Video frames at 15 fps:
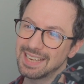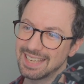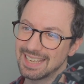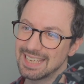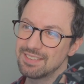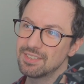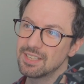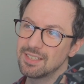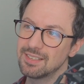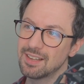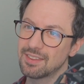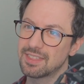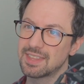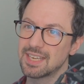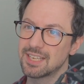
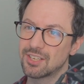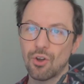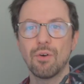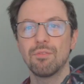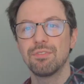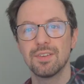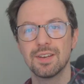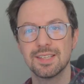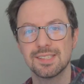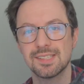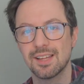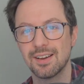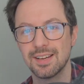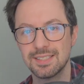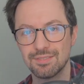even the
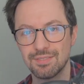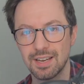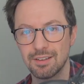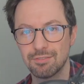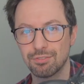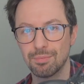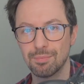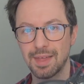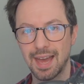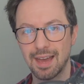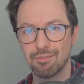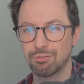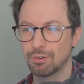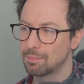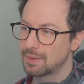confidence that I developed from
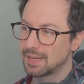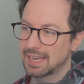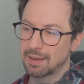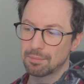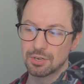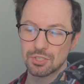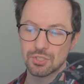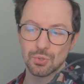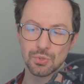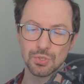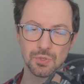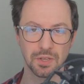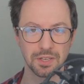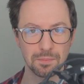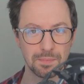that, from being able to
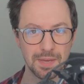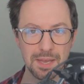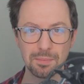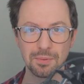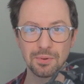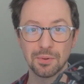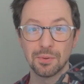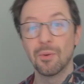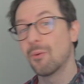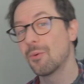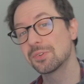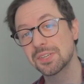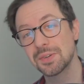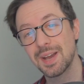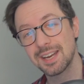talk to other people who
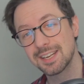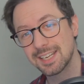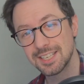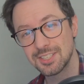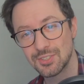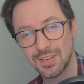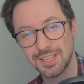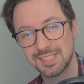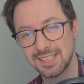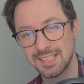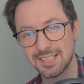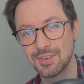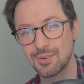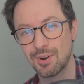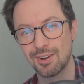also had an interest
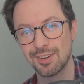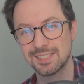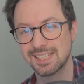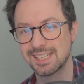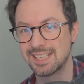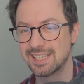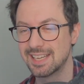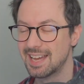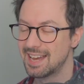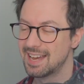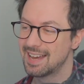in karate,